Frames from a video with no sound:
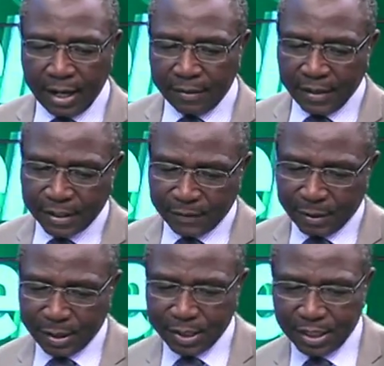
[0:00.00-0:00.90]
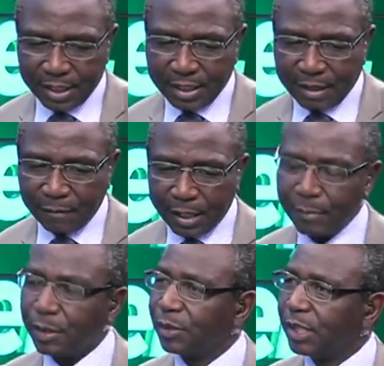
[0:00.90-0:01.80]
uh, thanks very much indeed uh, for
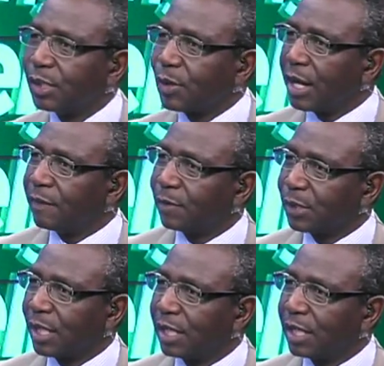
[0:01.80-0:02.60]
coming through. It's rare for South